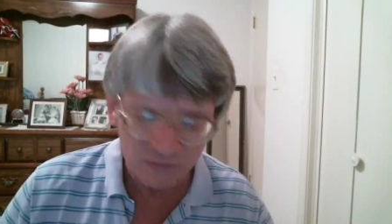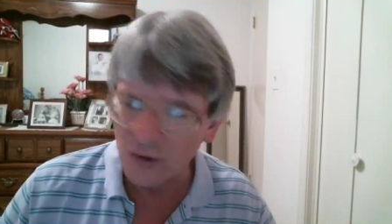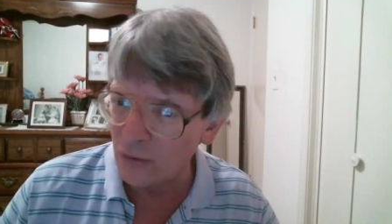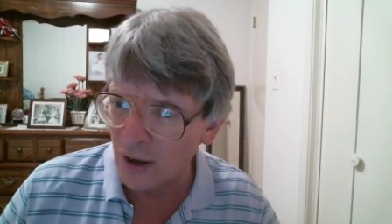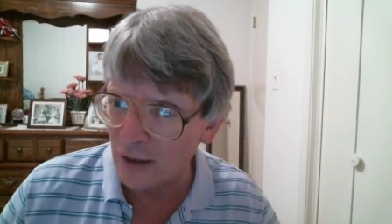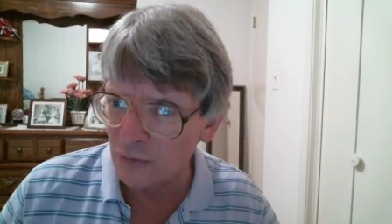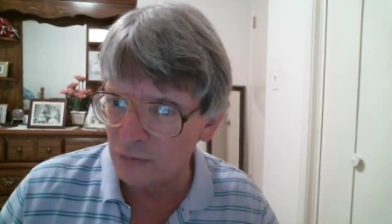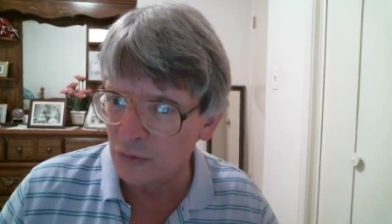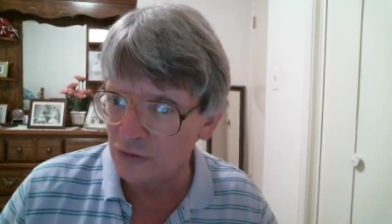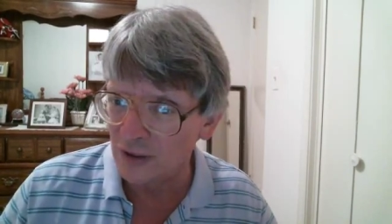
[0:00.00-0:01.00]
Float
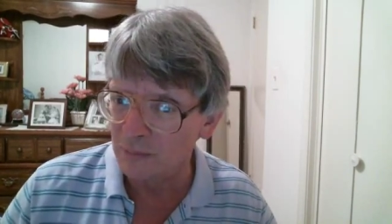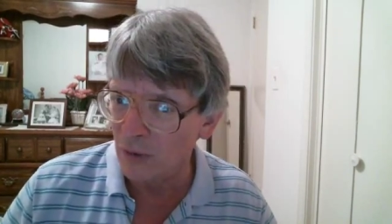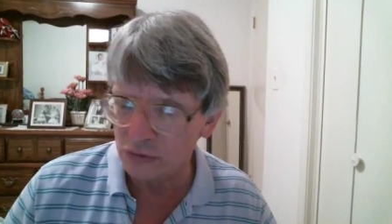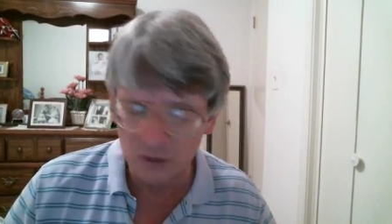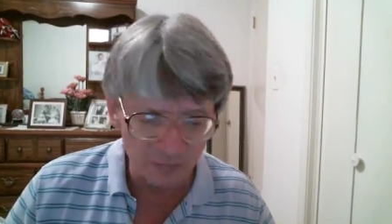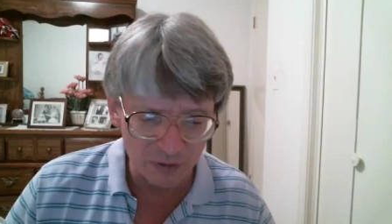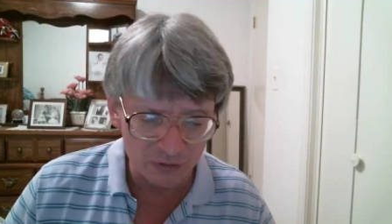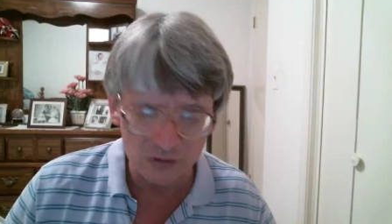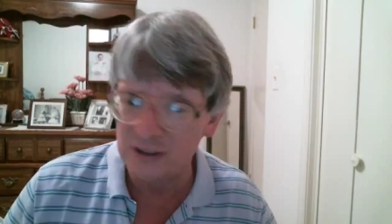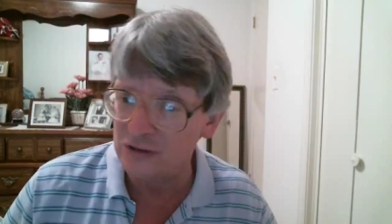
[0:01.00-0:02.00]
On was their most
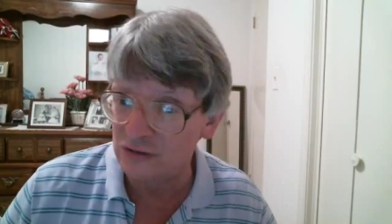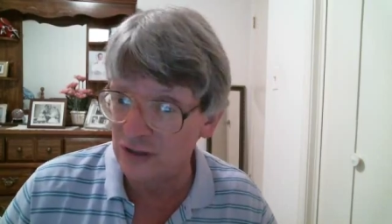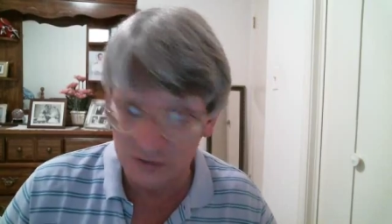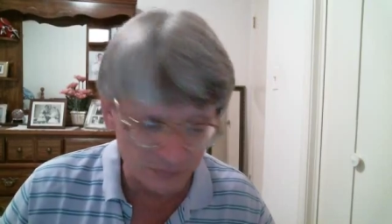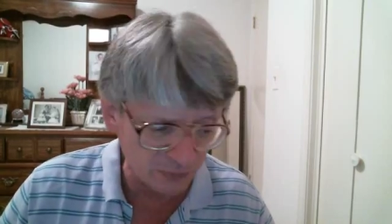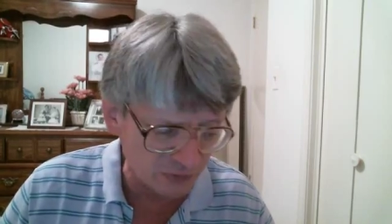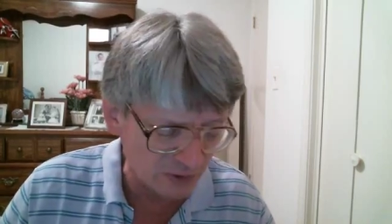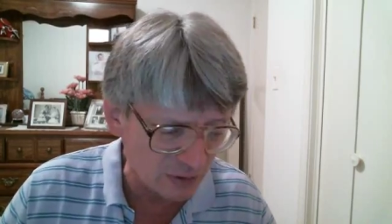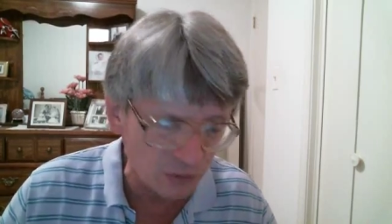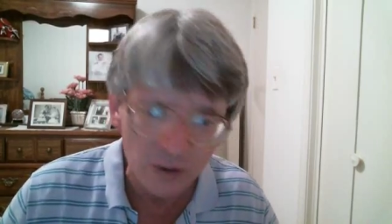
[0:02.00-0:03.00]
commercially successful
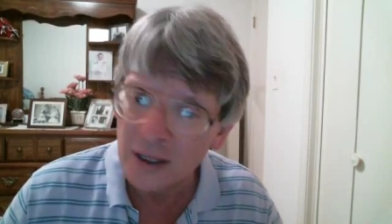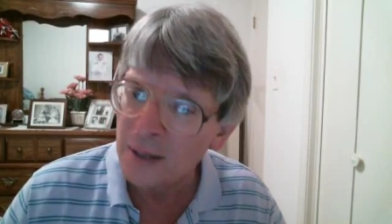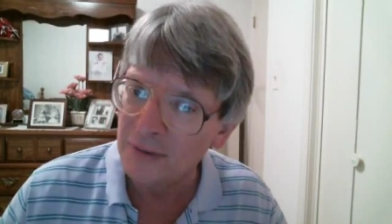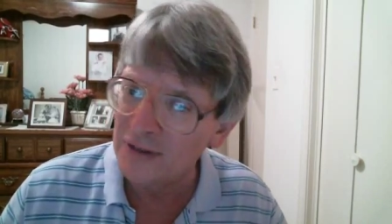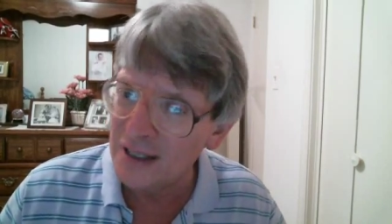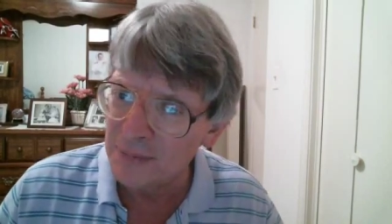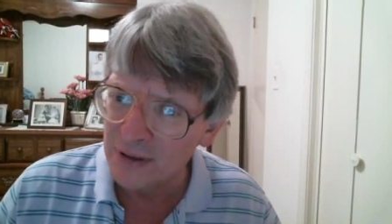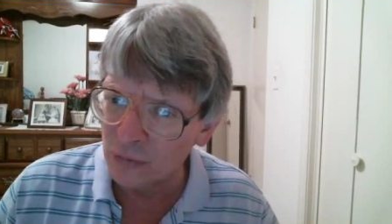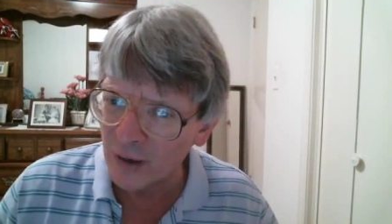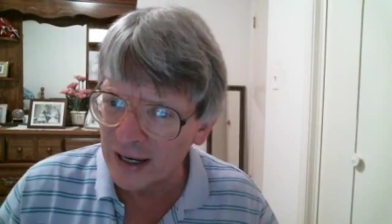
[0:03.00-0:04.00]
single, but they've
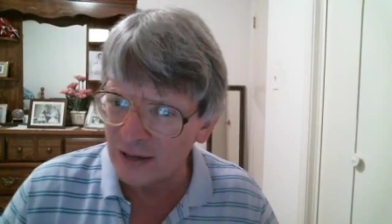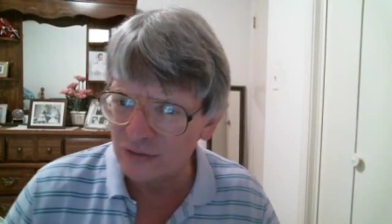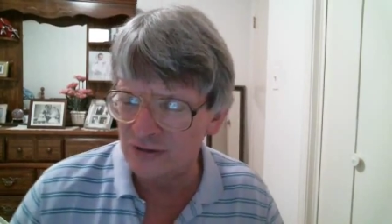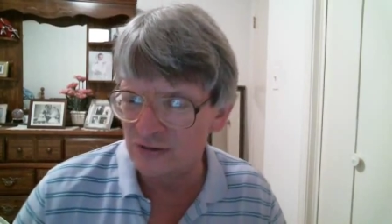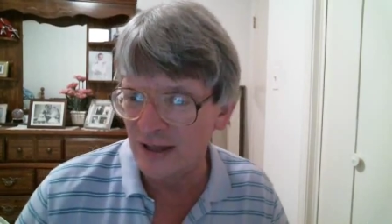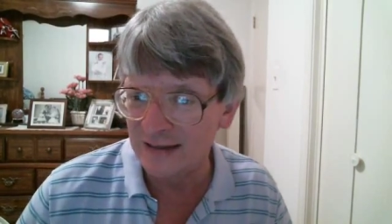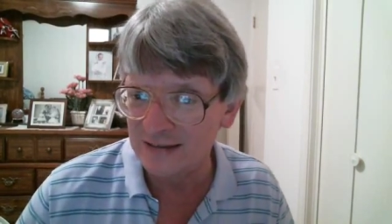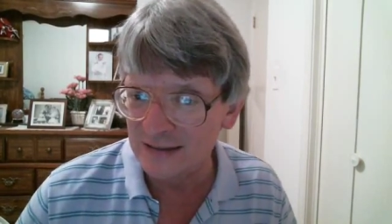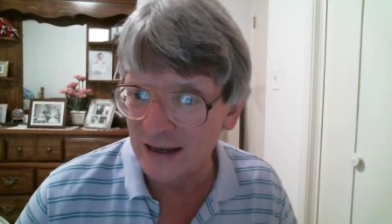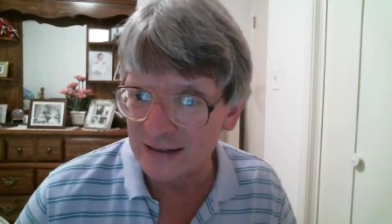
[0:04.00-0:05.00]
been around since
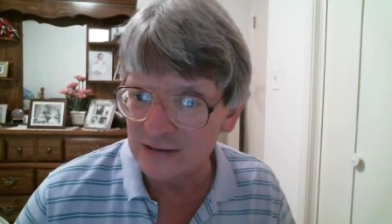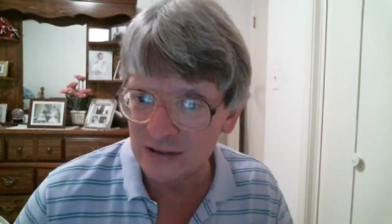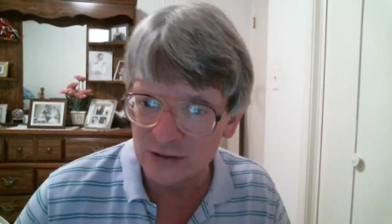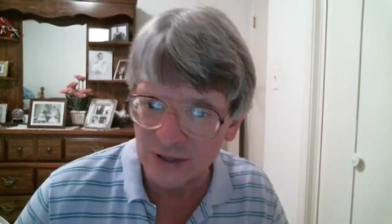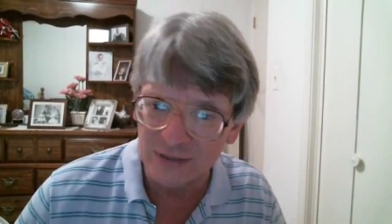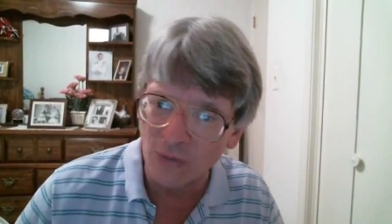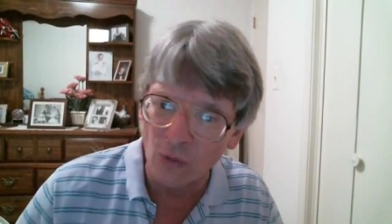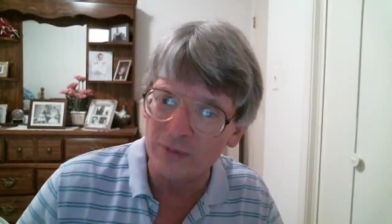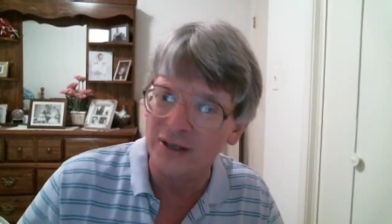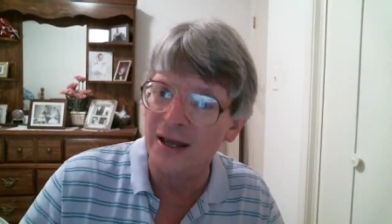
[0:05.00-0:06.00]
1992. They
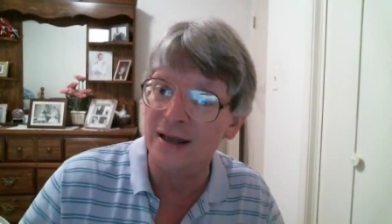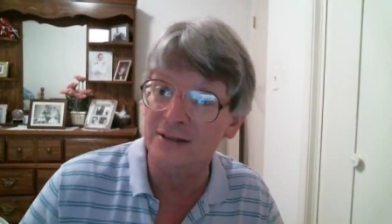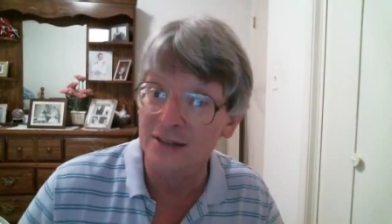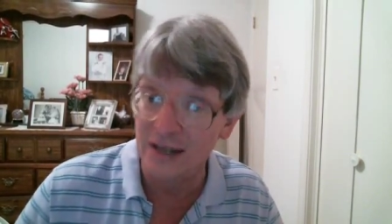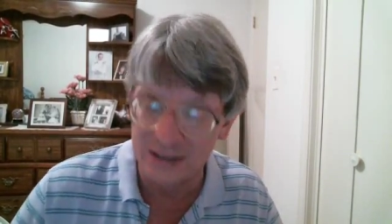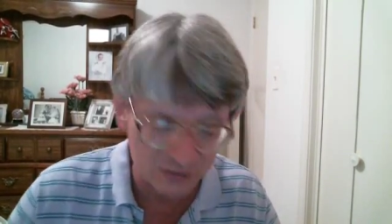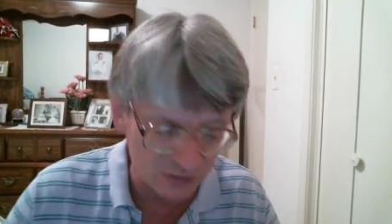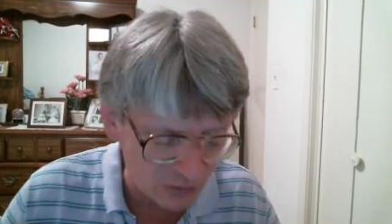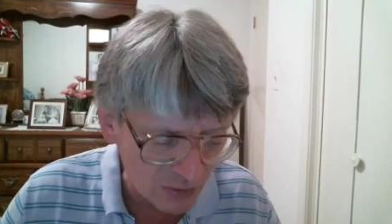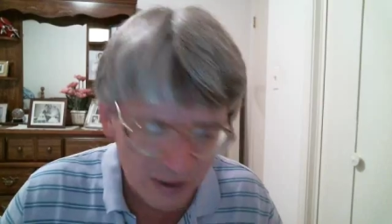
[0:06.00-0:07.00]
formed in
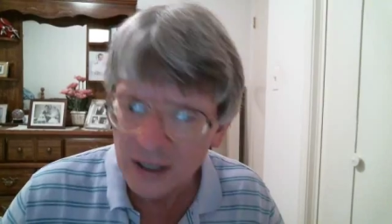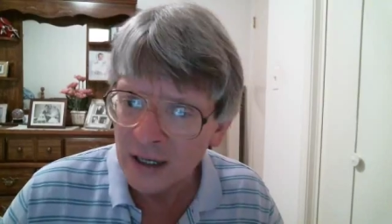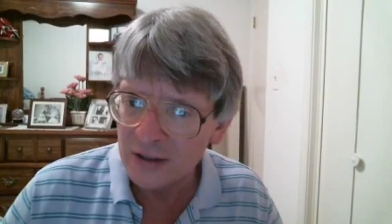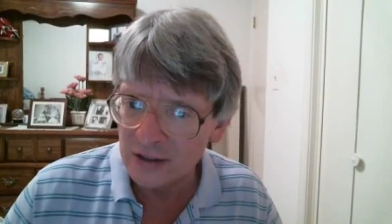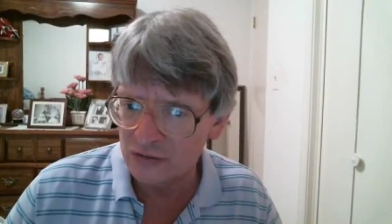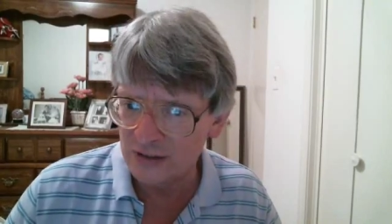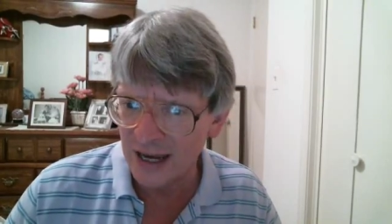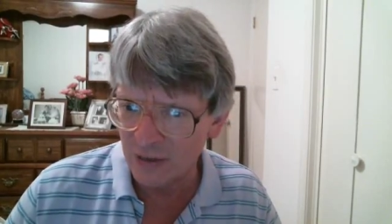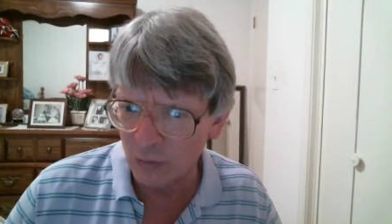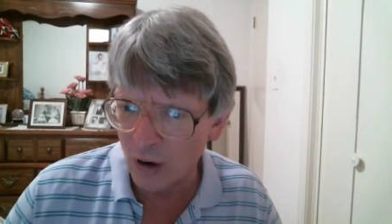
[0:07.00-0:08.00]
1992 near
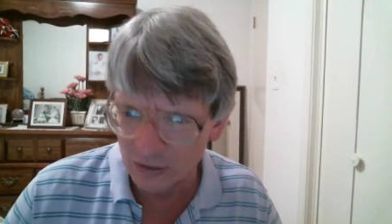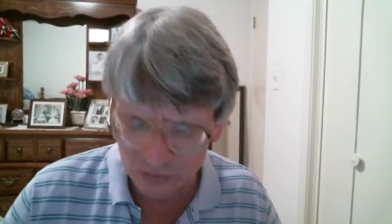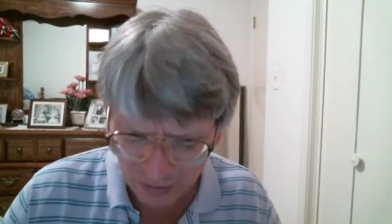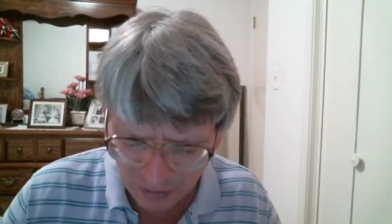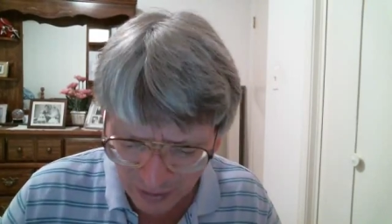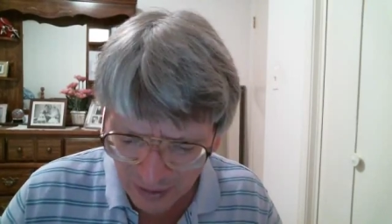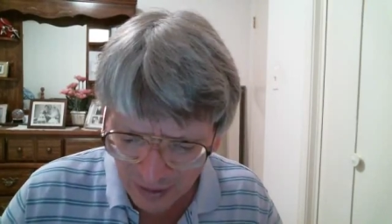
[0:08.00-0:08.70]
Seattle, Washington.